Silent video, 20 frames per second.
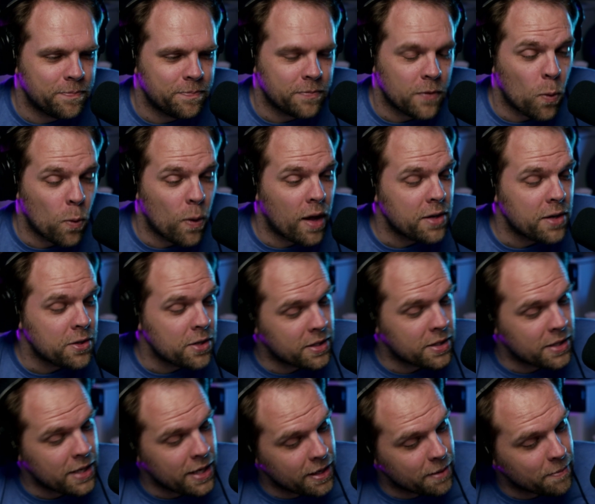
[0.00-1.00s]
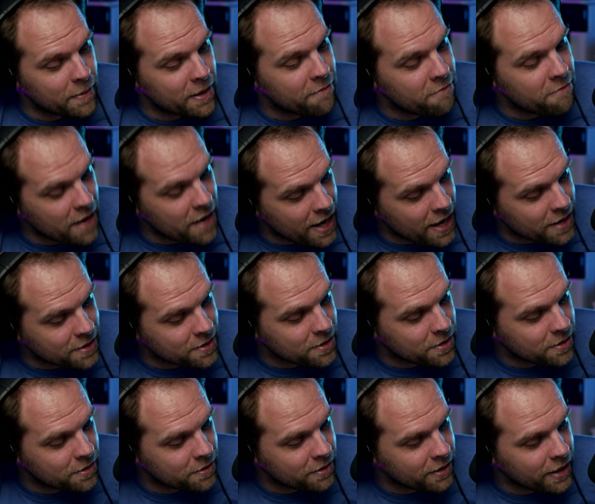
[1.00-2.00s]
Wow, that shit's hitting me fast.
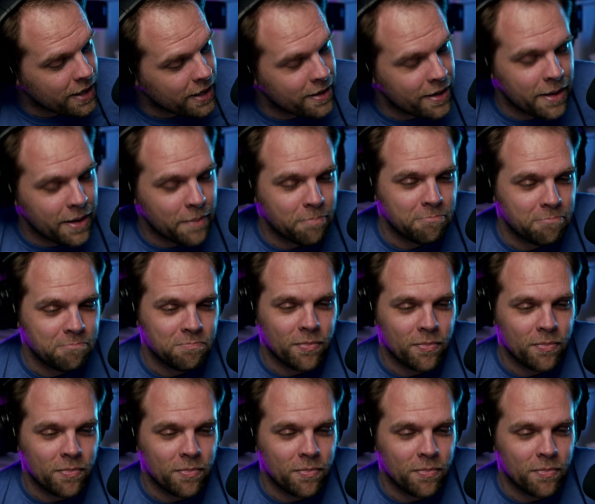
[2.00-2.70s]
God damn.